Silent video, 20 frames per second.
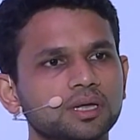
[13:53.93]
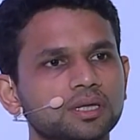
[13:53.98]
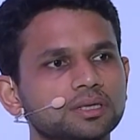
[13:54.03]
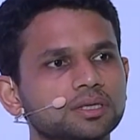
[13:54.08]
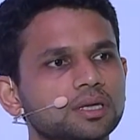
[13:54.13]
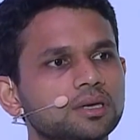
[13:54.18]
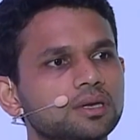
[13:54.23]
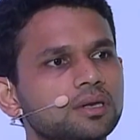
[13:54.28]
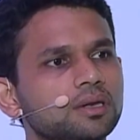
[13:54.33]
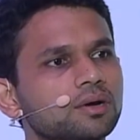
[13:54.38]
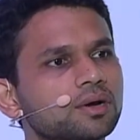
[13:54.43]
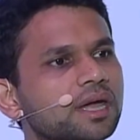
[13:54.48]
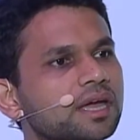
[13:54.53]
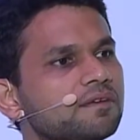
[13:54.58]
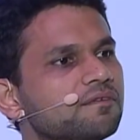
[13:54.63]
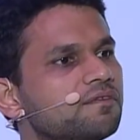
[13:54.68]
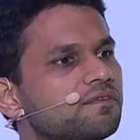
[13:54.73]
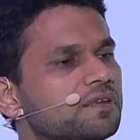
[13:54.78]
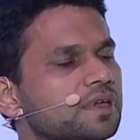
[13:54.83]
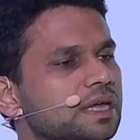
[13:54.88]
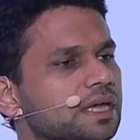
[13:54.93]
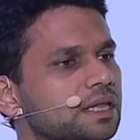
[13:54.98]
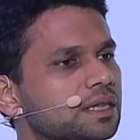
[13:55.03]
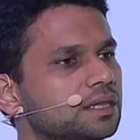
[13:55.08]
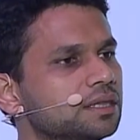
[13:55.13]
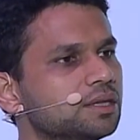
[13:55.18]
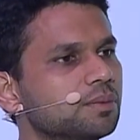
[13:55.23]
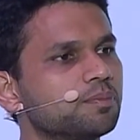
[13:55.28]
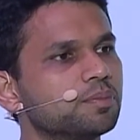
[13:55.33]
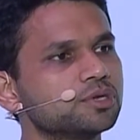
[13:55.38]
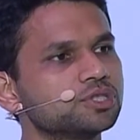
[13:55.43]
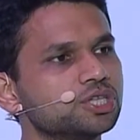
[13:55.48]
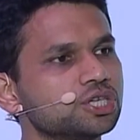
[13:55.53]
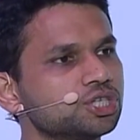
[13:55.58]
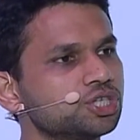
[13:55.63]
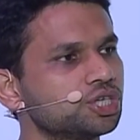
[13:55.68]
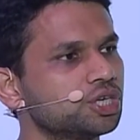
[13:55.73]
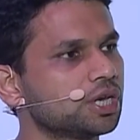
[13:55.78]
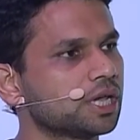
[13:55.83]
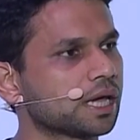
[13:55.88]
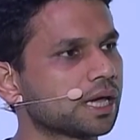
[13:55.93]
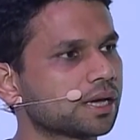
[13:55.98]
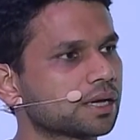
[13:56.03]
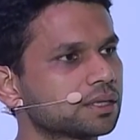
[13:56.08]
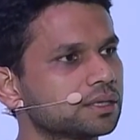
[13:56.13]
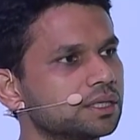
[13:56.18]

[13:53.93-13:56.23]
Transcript: the look and feel, the positioning,